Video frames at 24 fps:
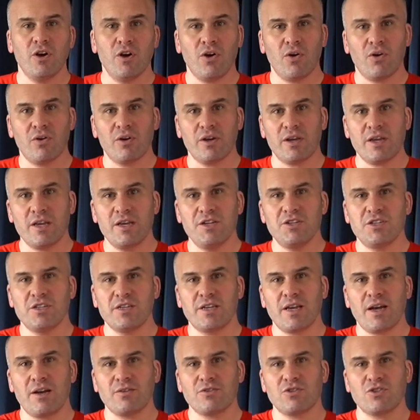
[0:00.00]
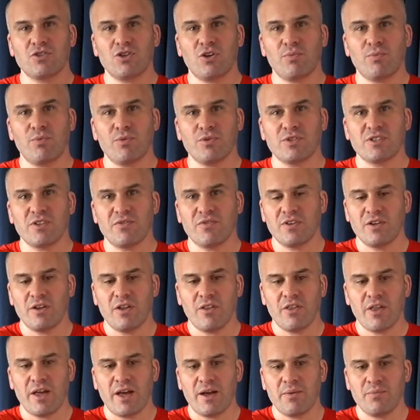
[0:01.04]
on a kitchen countertop or something like
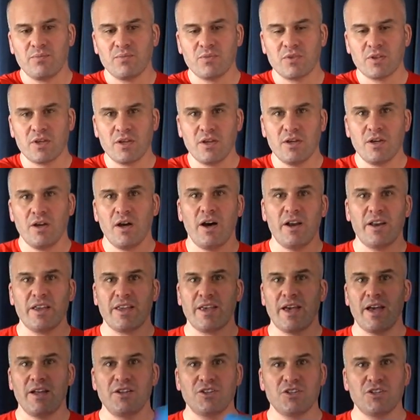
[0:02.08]
that. And again,